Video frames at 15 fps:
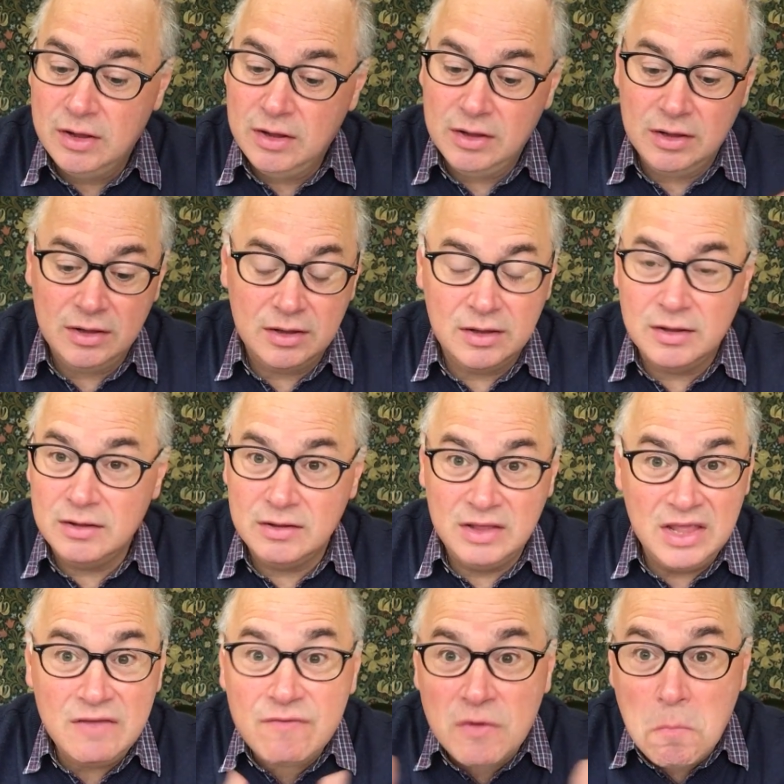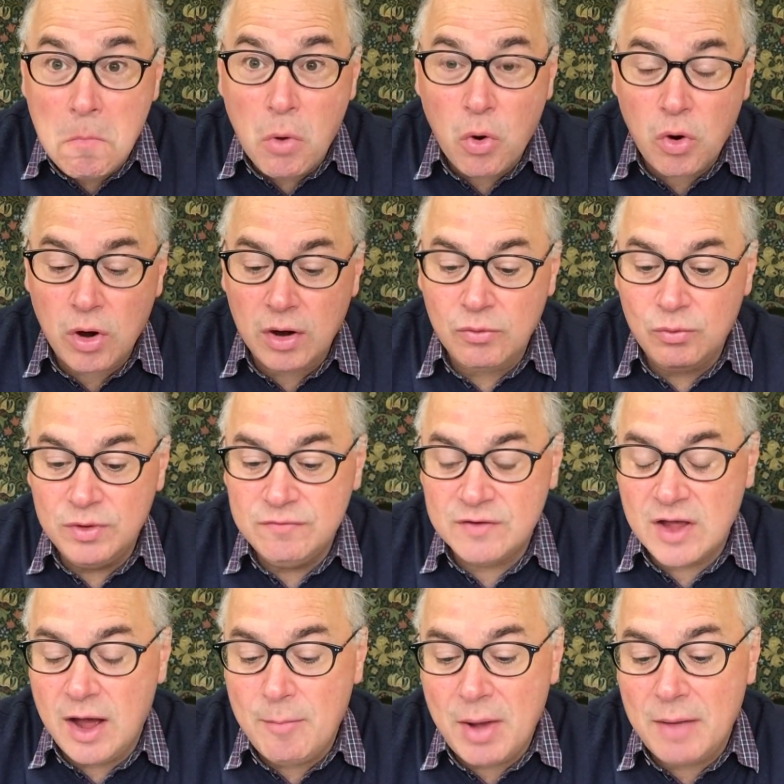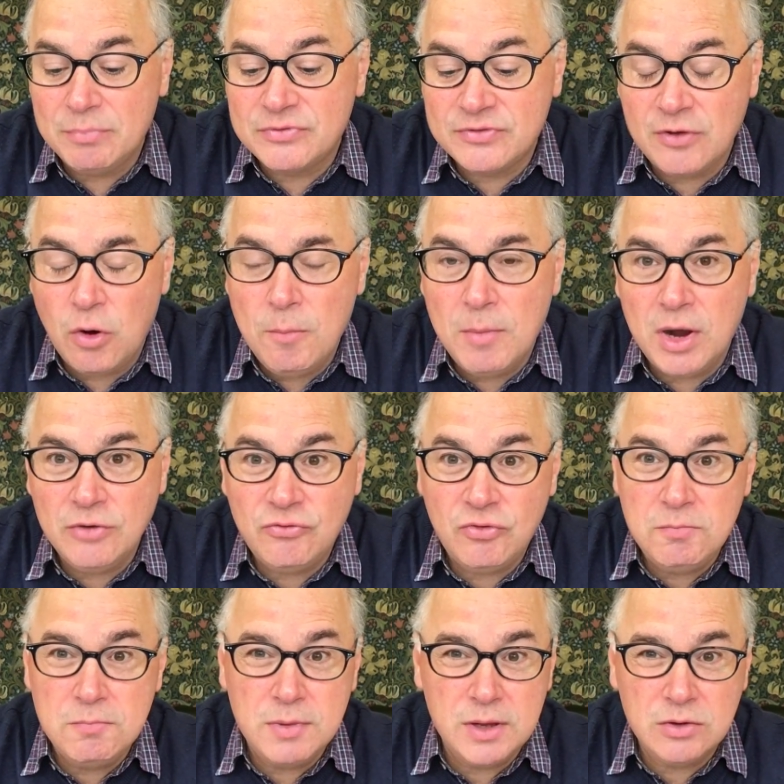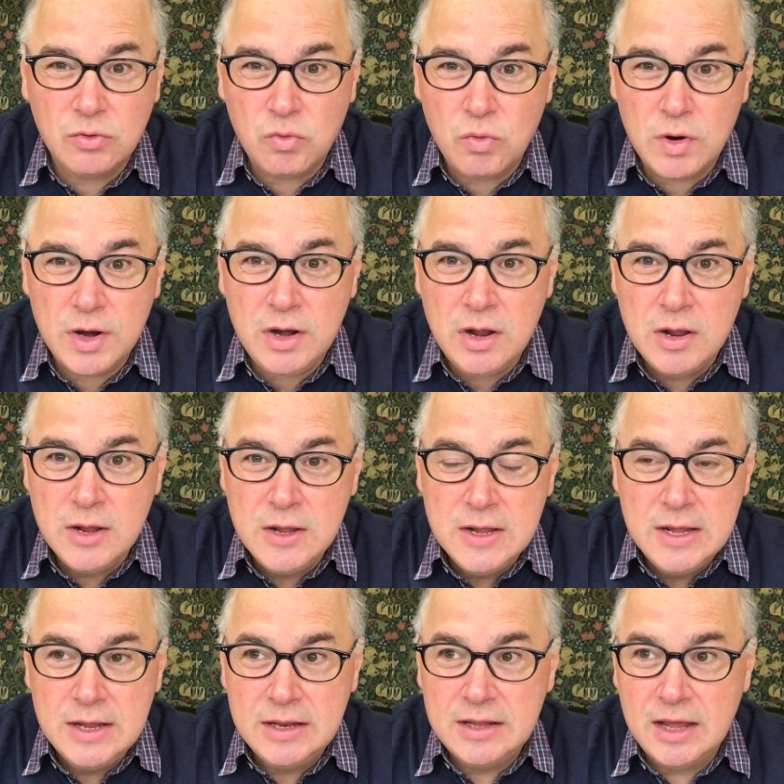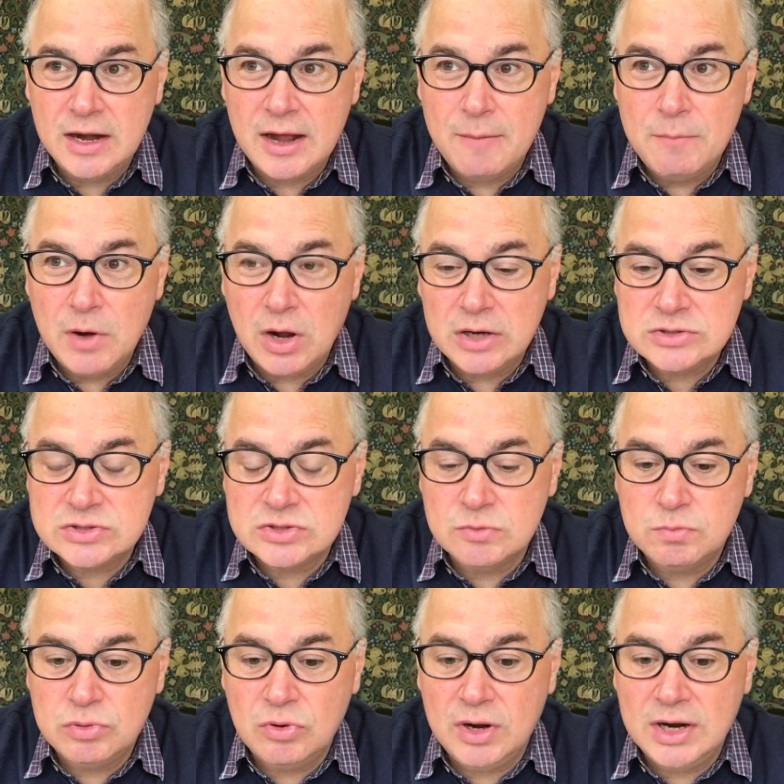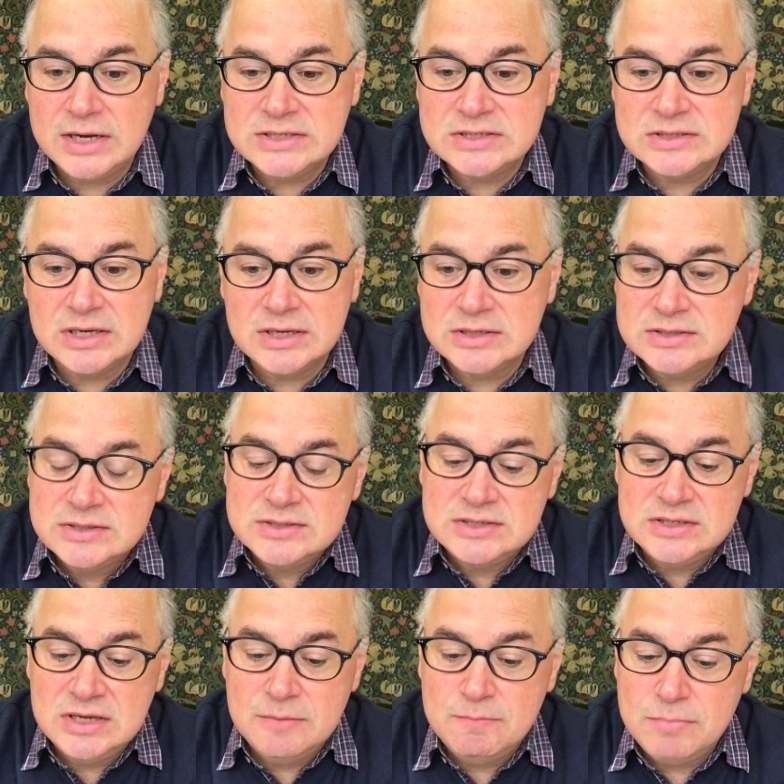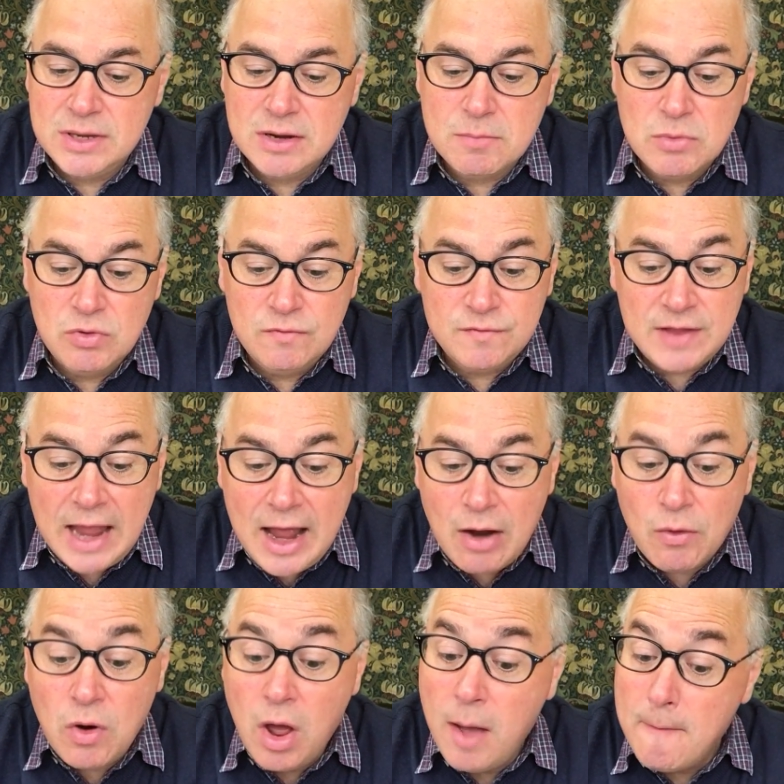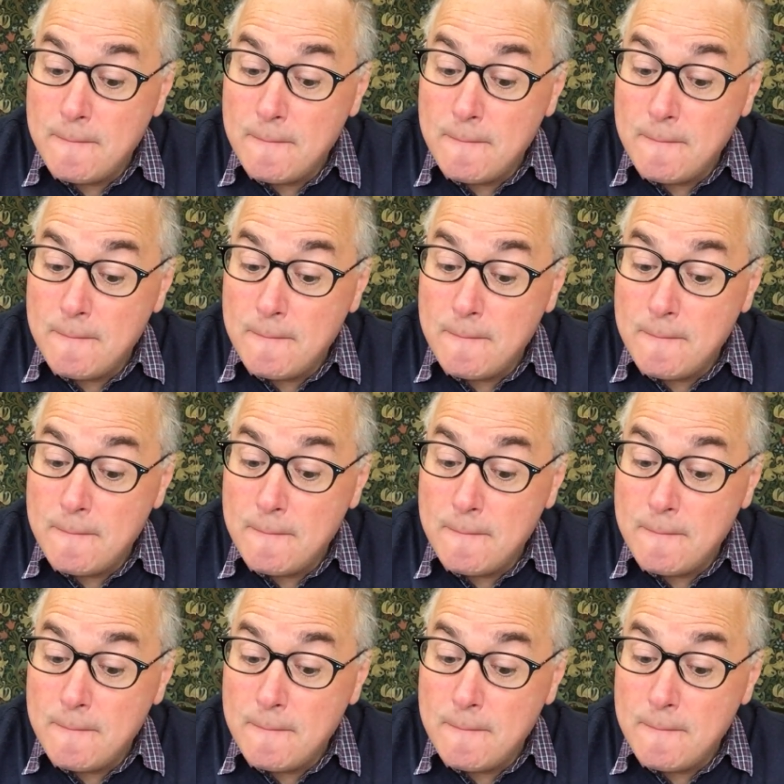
Uh, even more. We've come up so much in Bitcoin that I'm not surprised uh, to see a big move down,